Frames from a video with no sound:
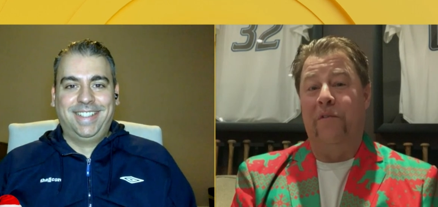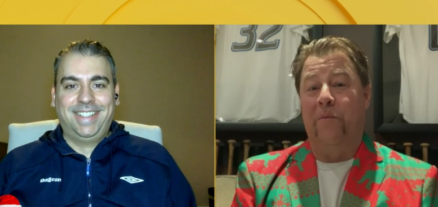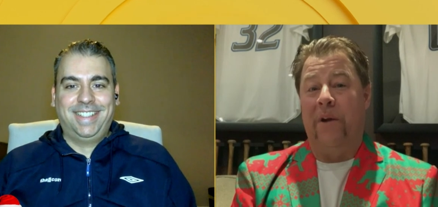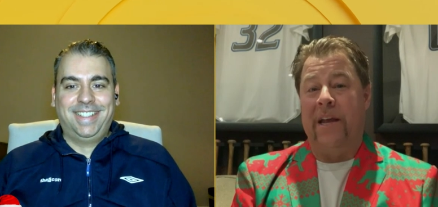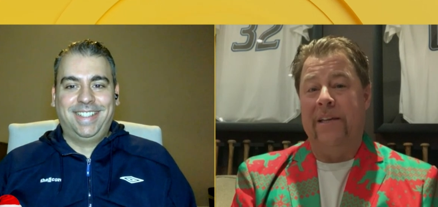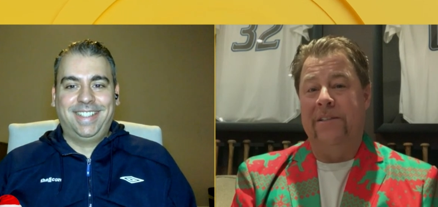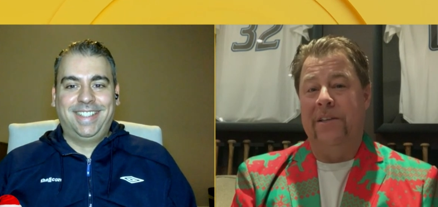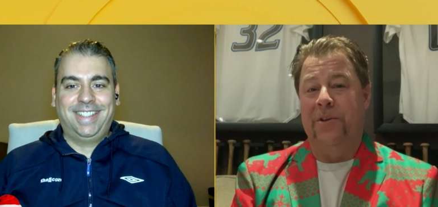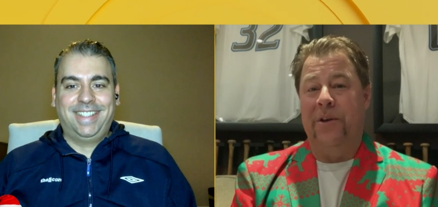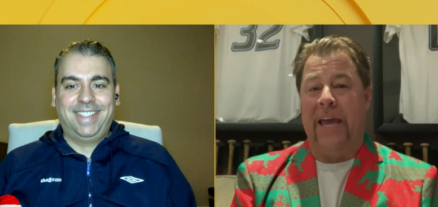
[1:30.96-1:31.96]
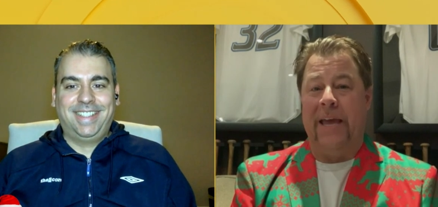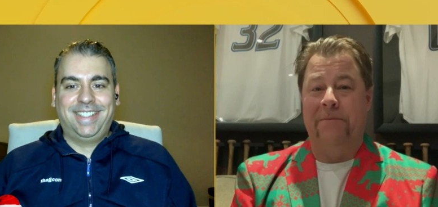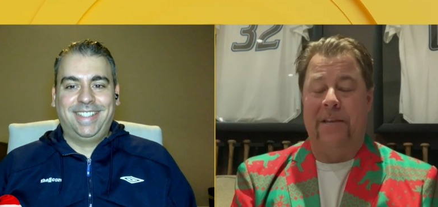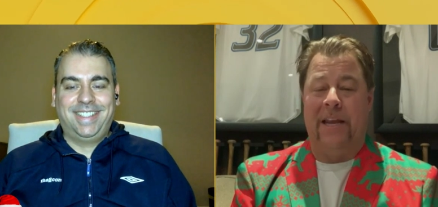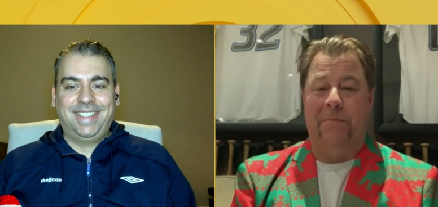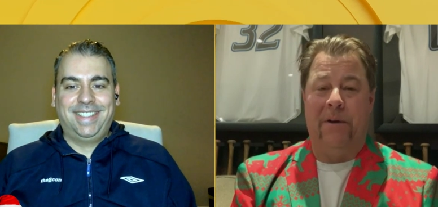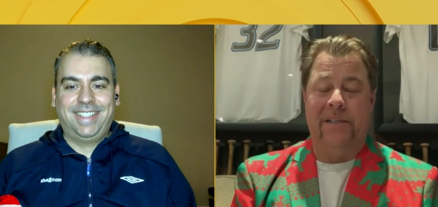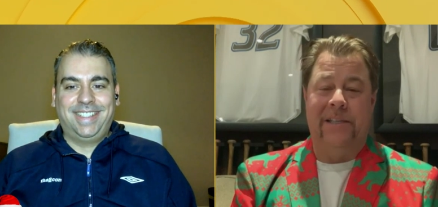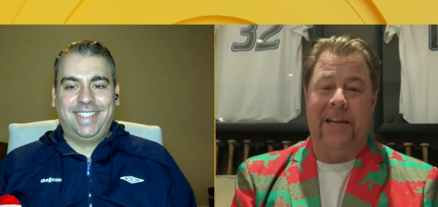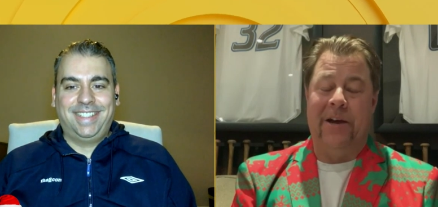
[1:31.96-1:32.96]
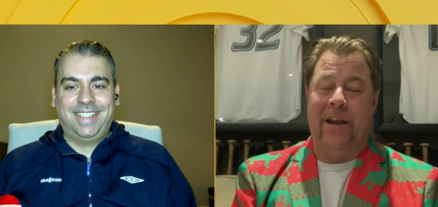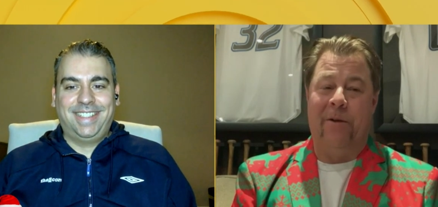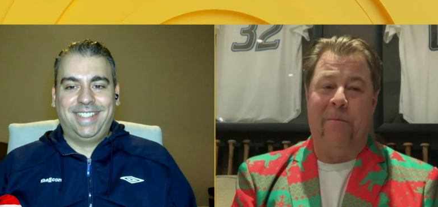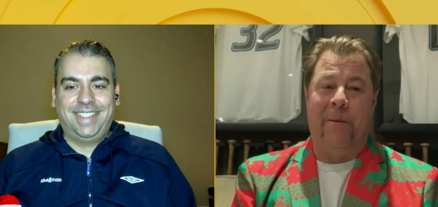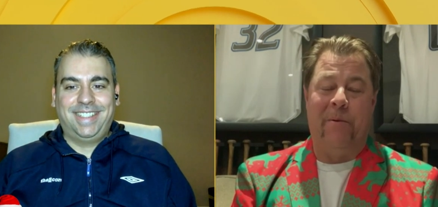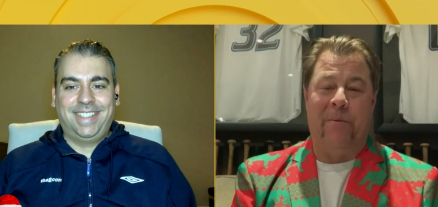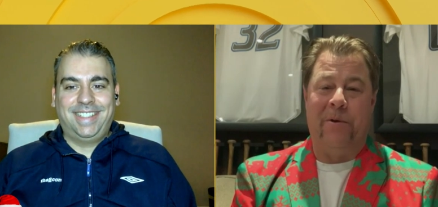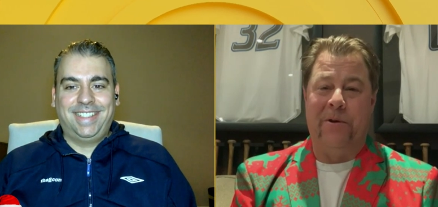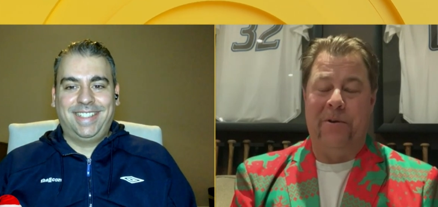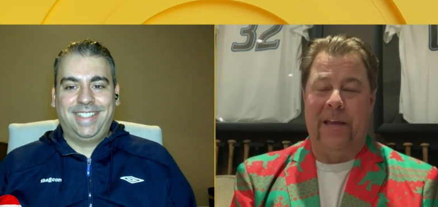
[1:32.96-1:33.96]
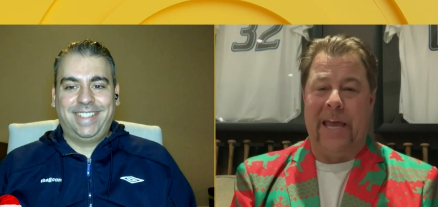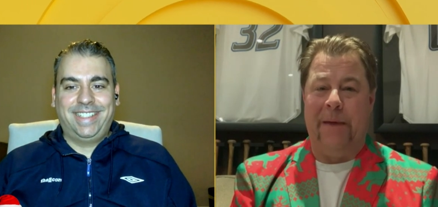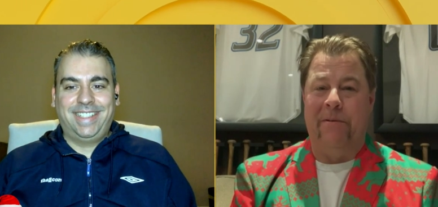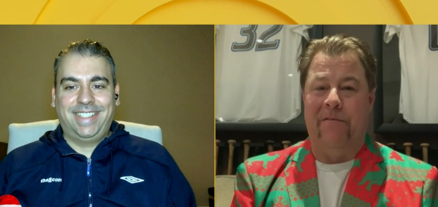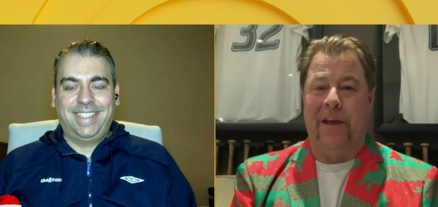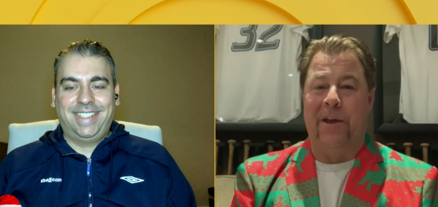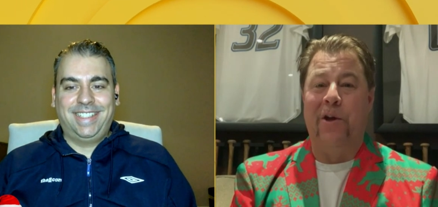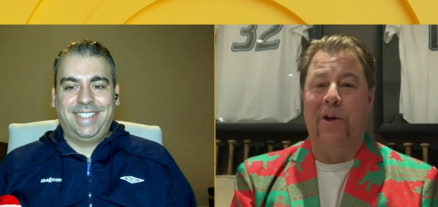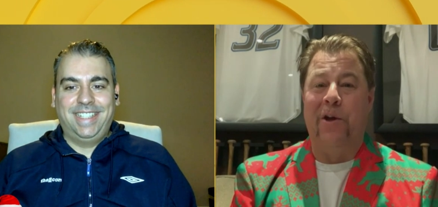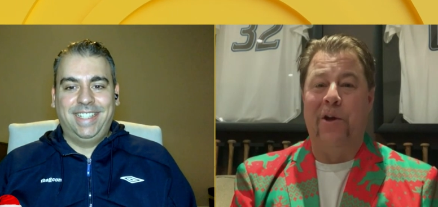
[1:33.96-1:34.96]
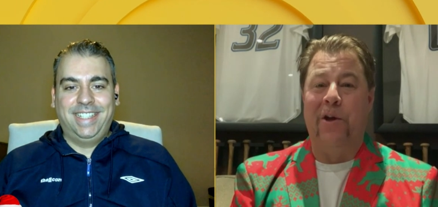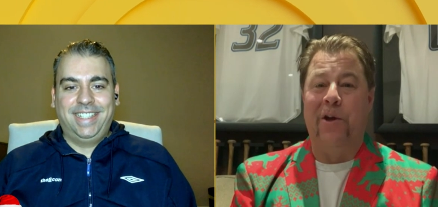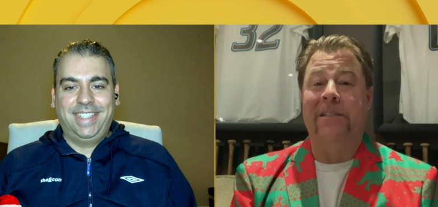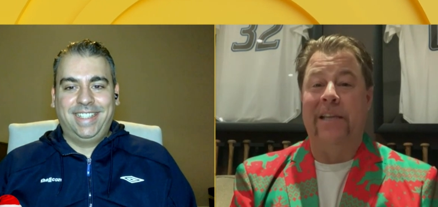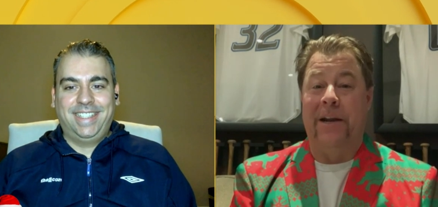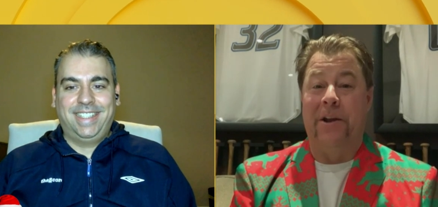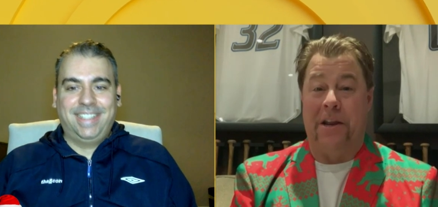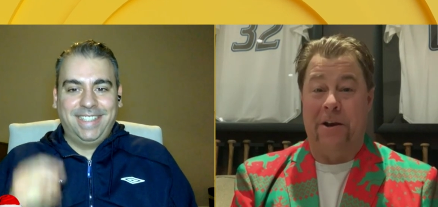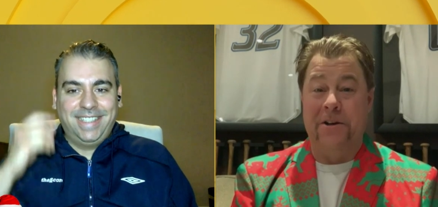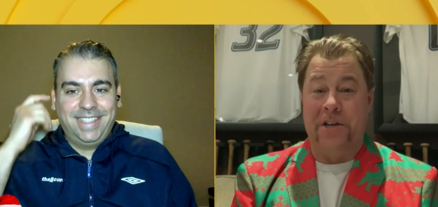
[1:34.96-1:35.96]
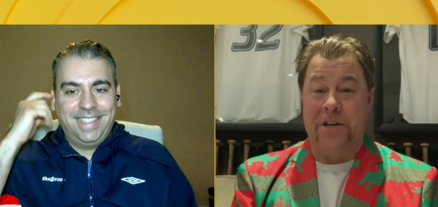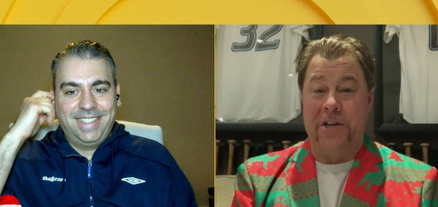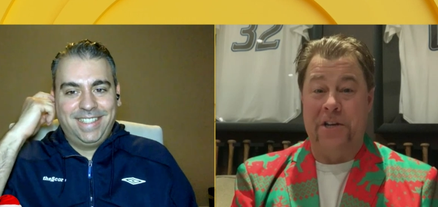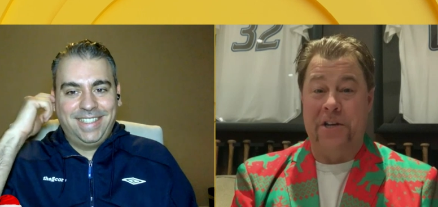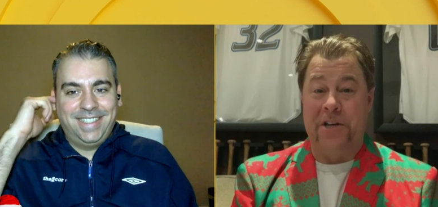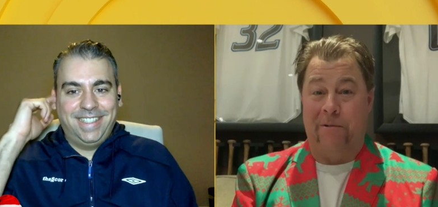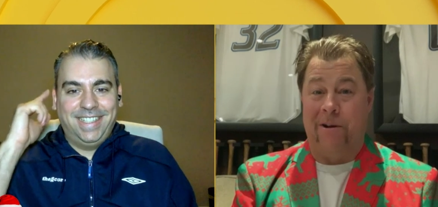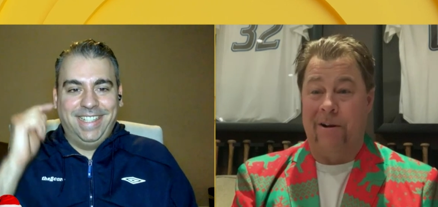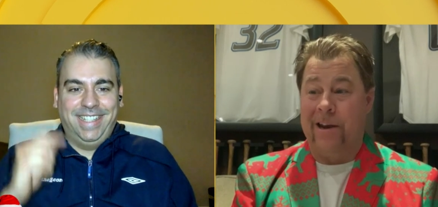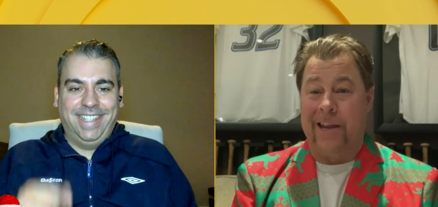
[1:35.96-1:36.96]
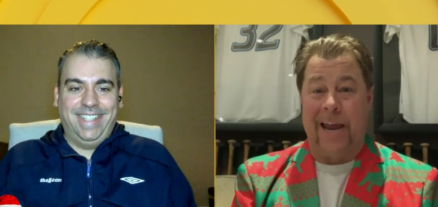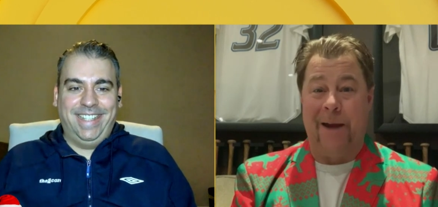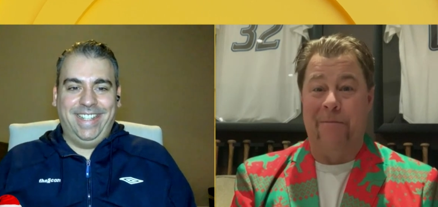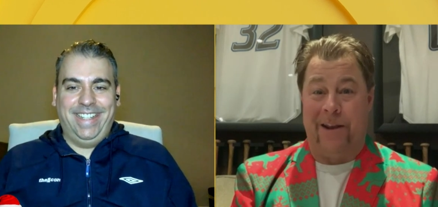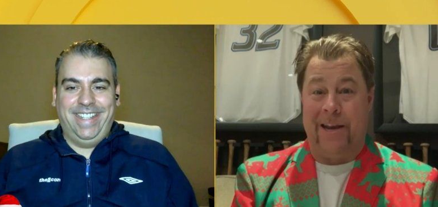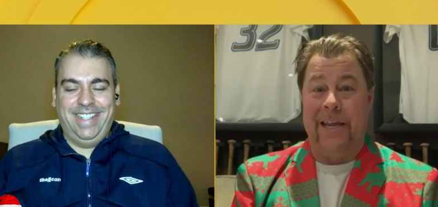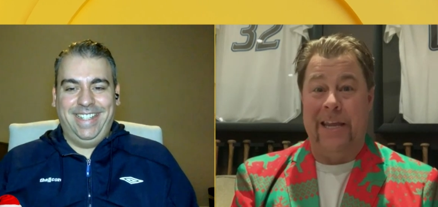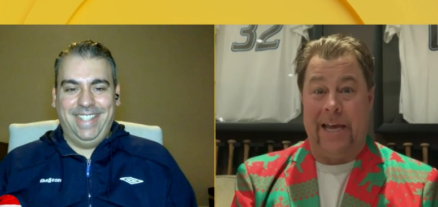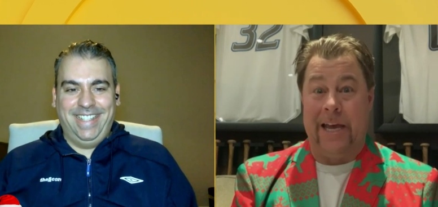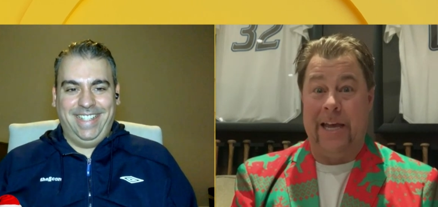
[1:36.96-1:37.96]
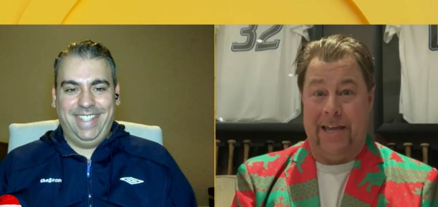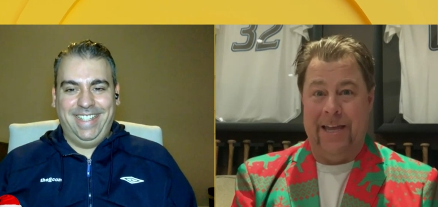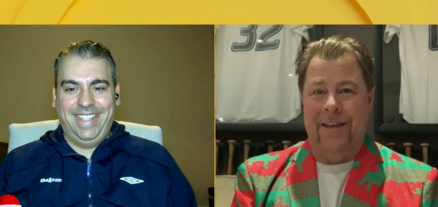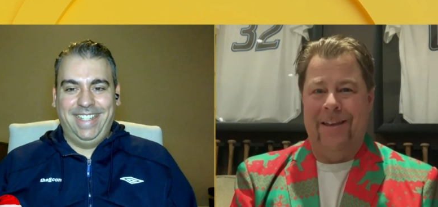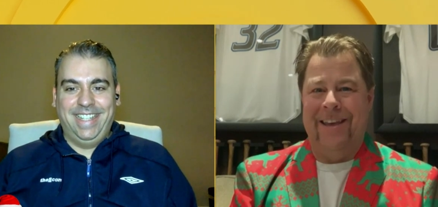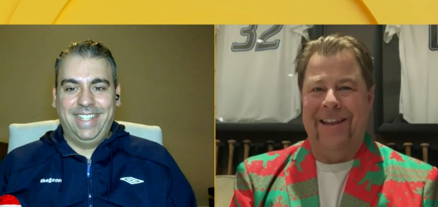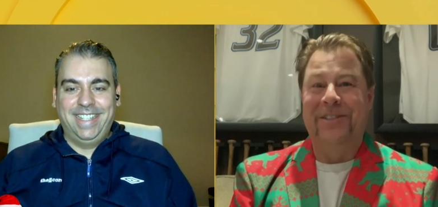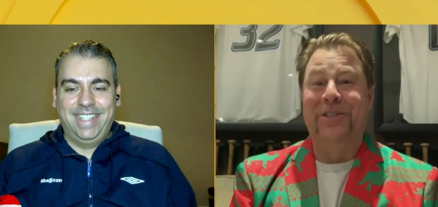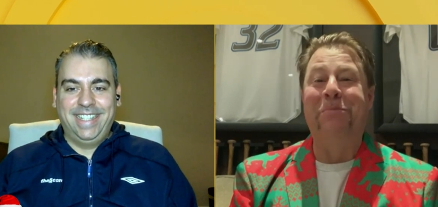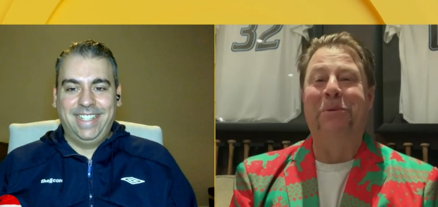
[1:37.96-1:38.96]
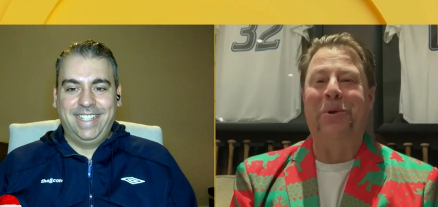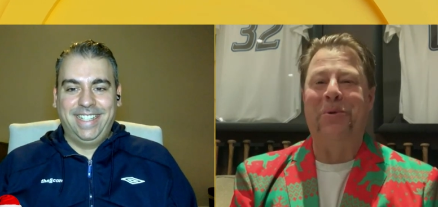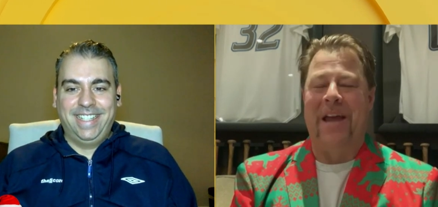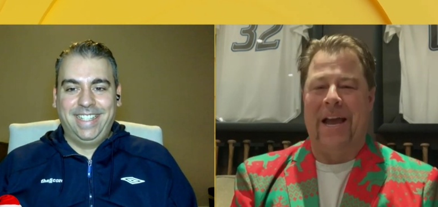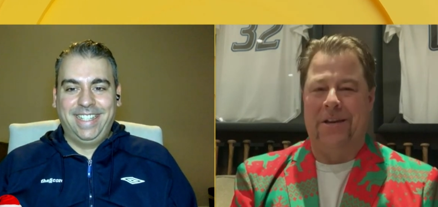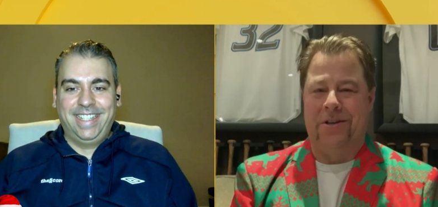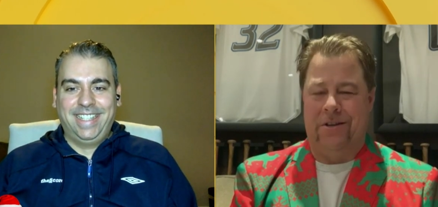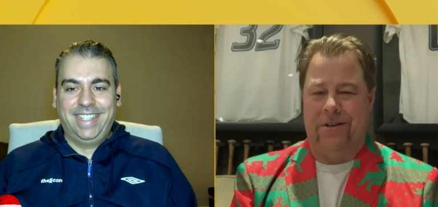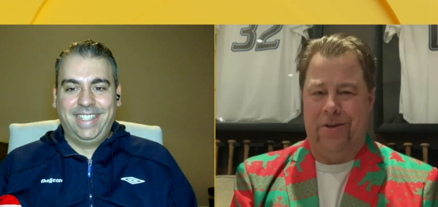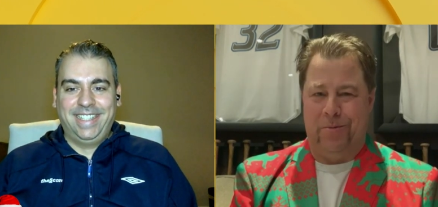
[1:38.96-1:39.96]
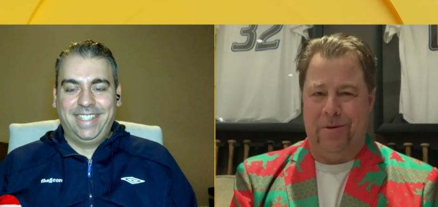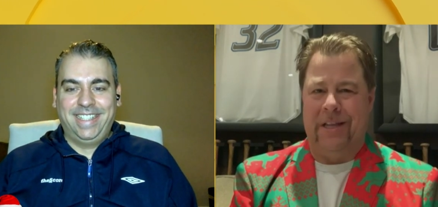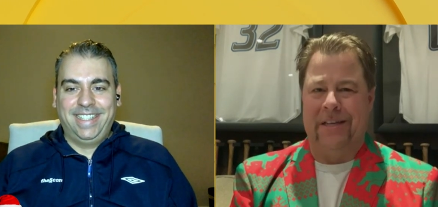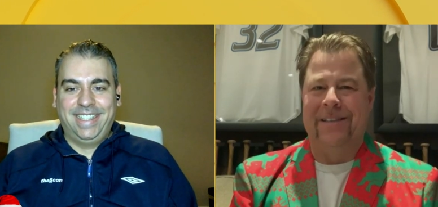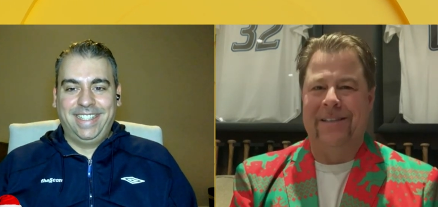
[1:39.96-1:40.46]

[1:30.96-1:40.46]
Speaker 1: from when I used to do games, and I busted out. I remember we were doing a game in Vancouver, and I busted out on RJ right before on camera, and he uh, had a similar reaction to you, but less